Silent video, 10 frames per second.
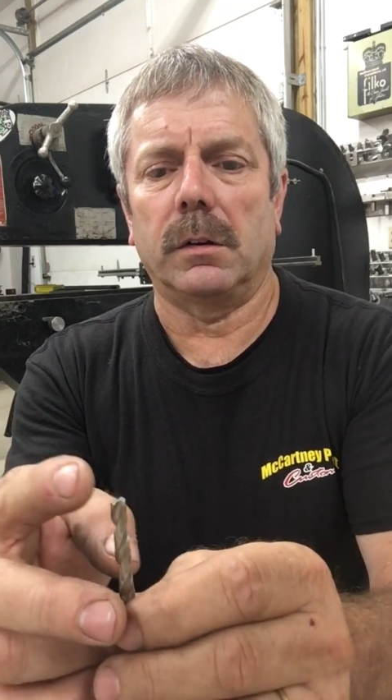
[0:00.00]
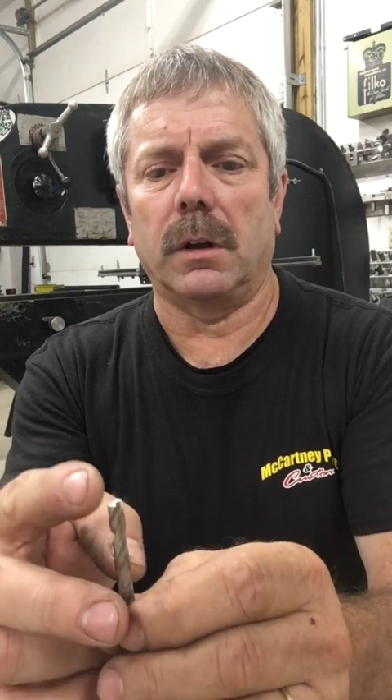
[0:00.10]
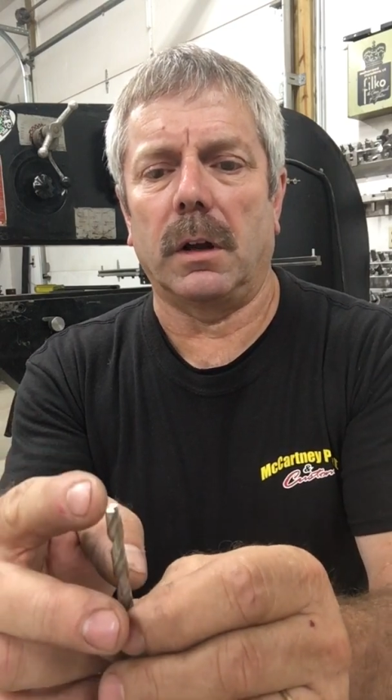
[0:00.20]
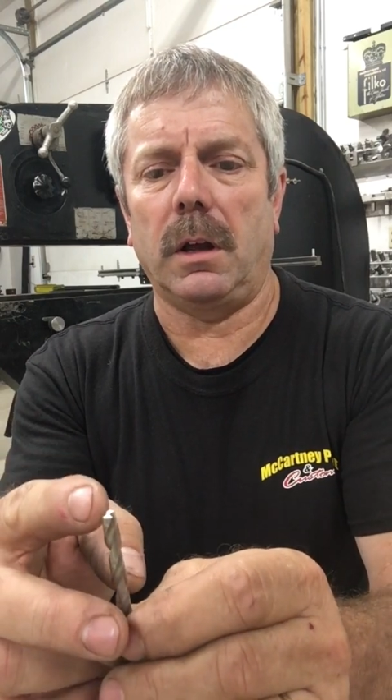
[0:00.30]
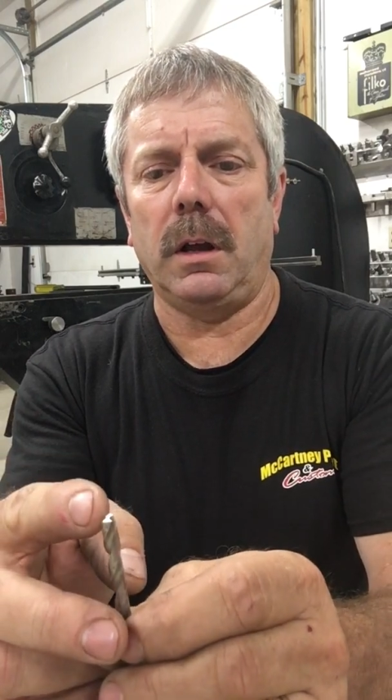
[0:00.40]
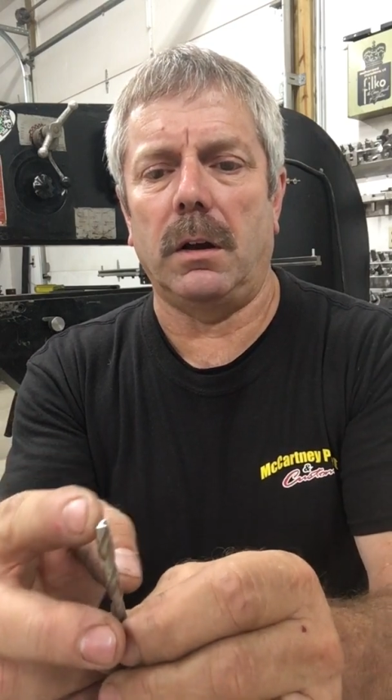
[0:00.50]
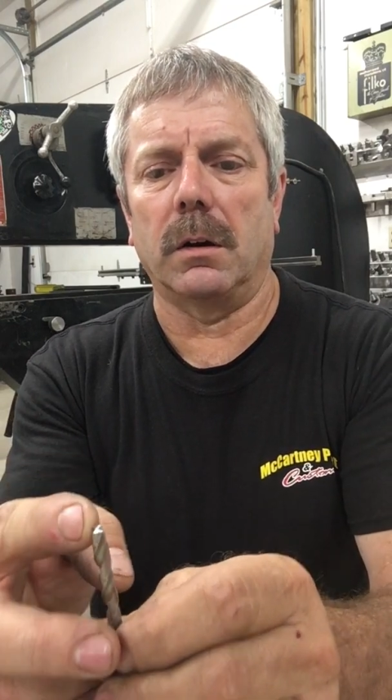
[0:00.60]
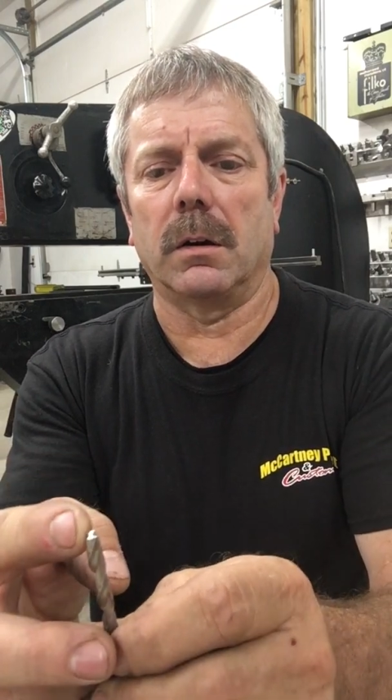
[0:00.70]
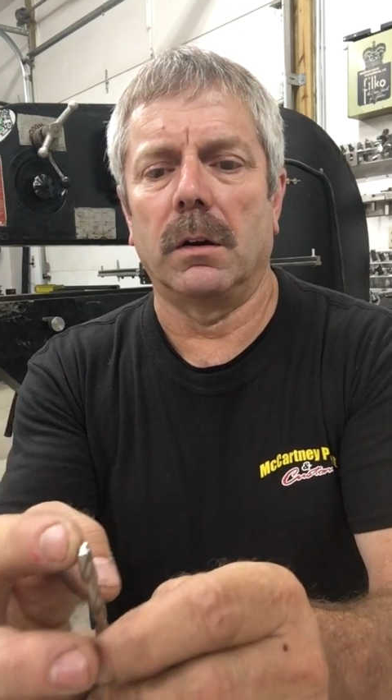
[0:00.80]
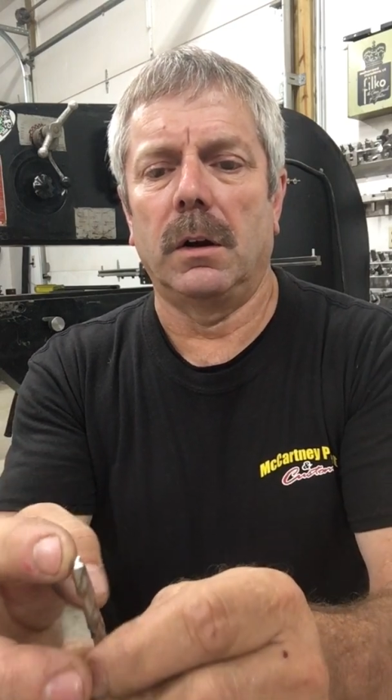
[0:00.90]
and
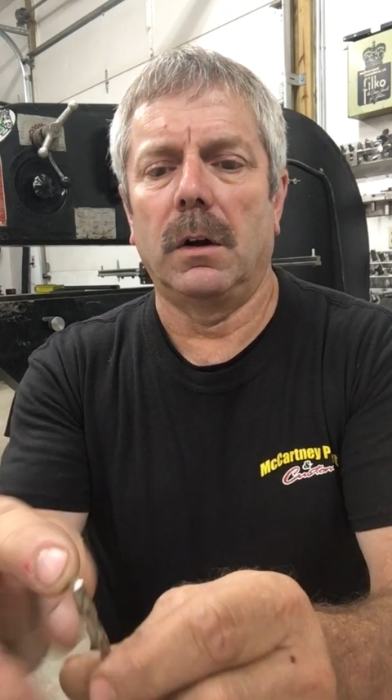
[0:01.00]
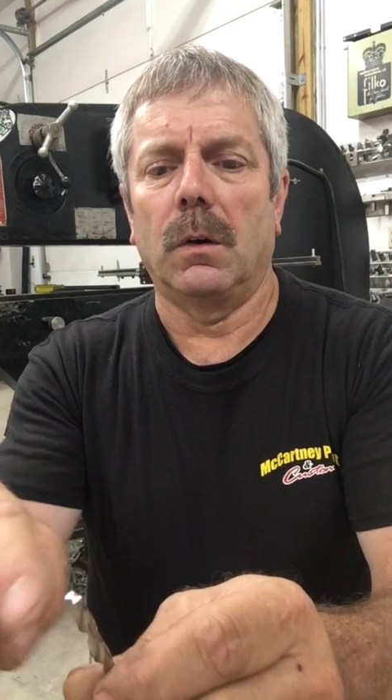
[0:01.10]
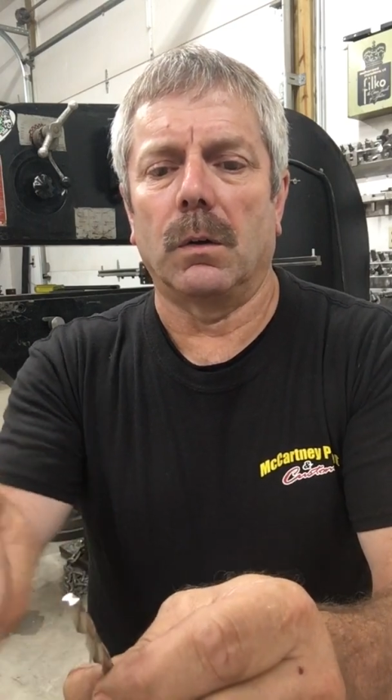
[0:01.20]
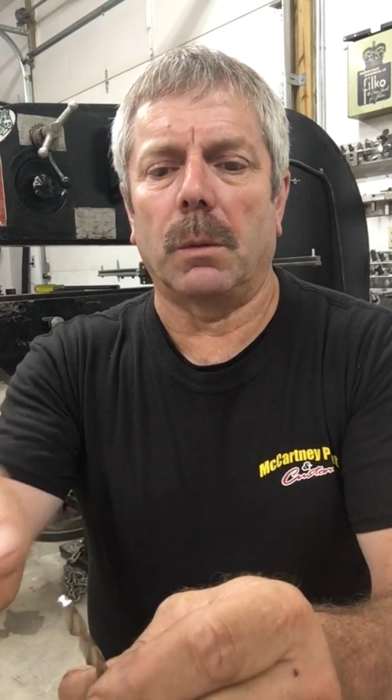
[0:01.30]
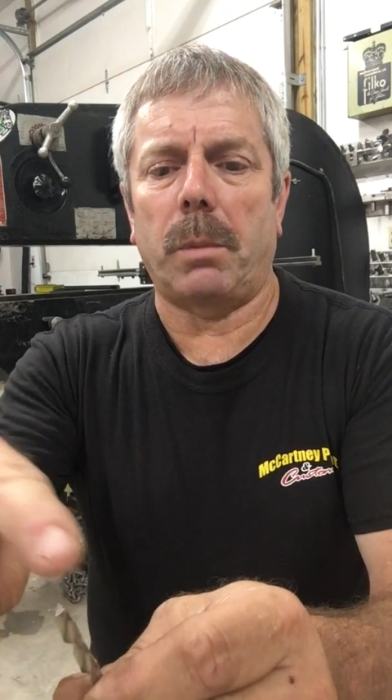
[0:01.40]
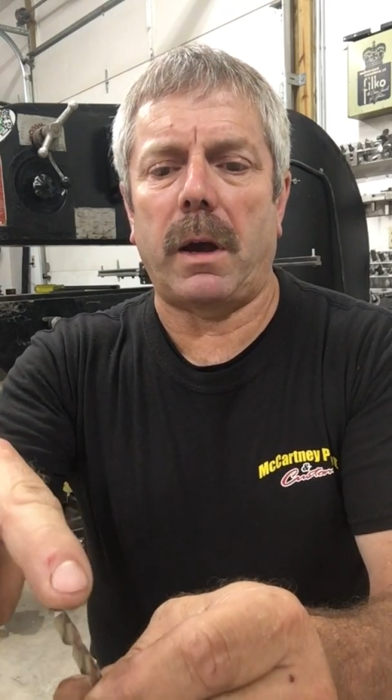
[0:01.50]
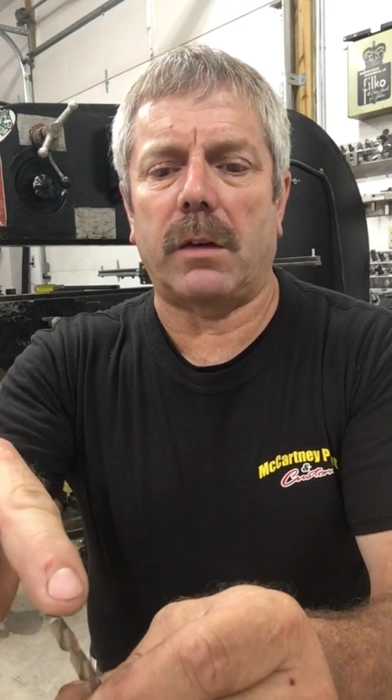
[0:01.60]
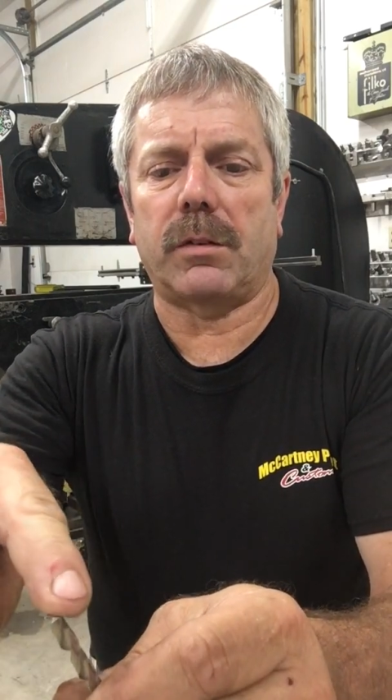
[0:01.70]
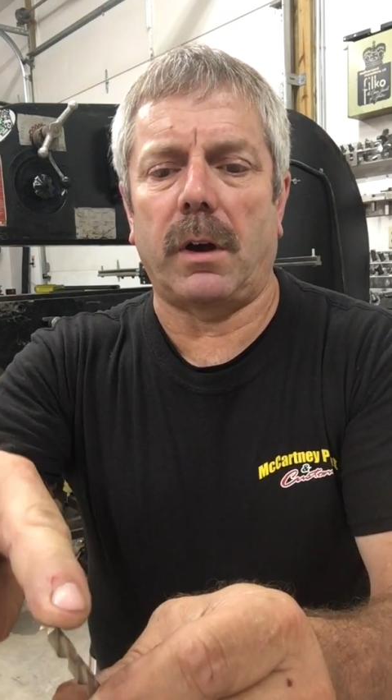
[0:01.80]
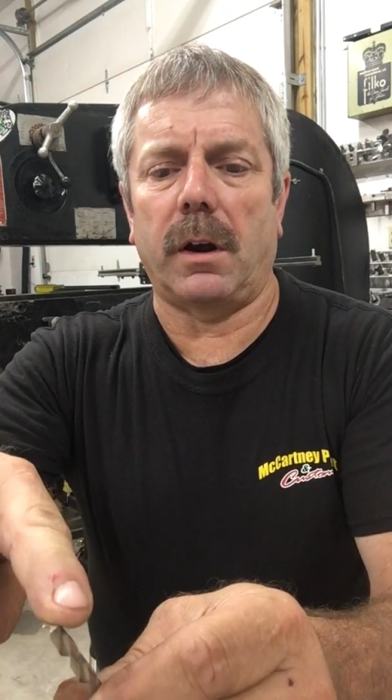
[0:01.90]
here on the back
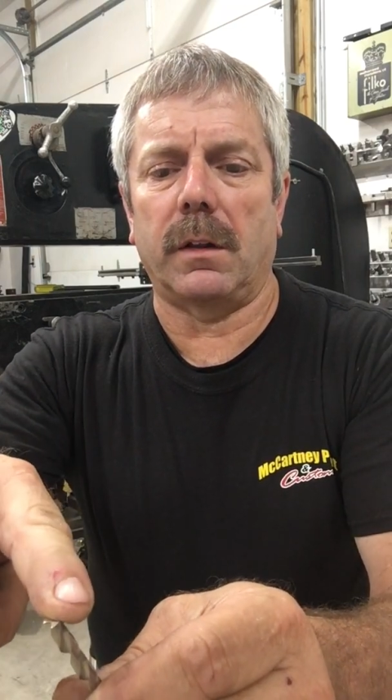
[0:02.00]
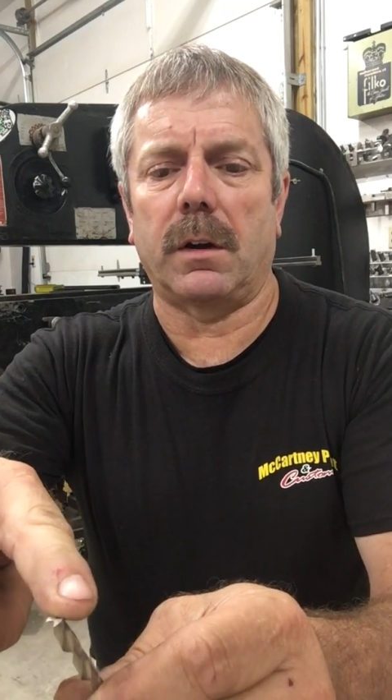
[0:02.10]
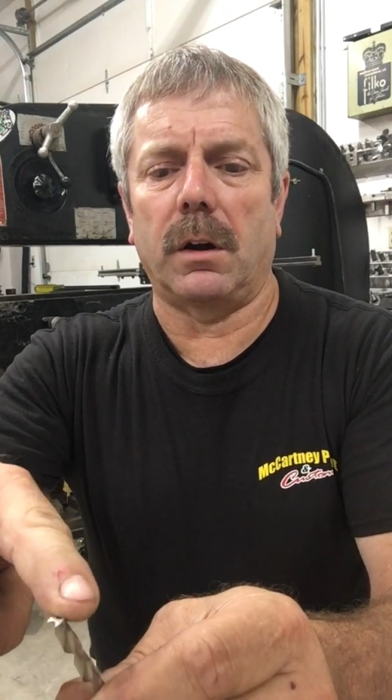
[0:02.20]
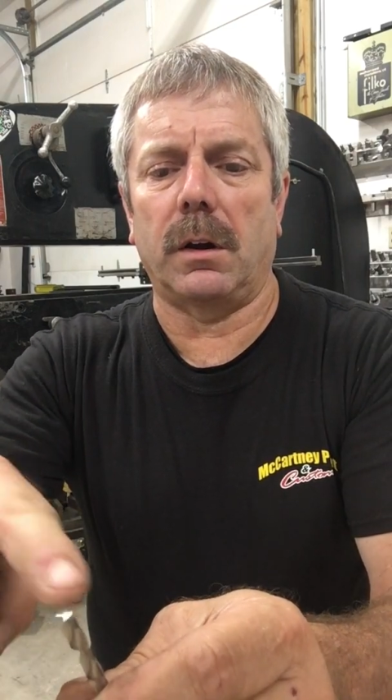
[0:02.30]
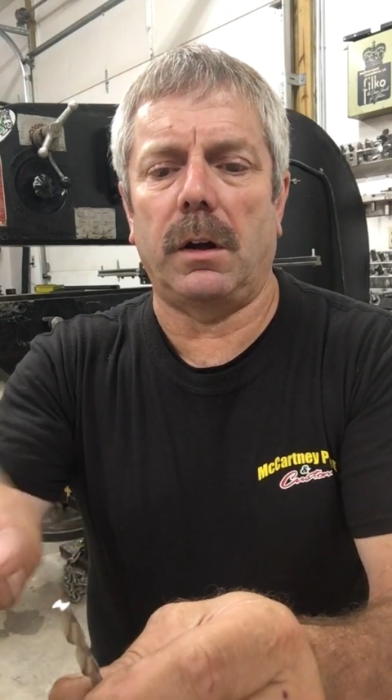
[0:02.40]
side of the cutting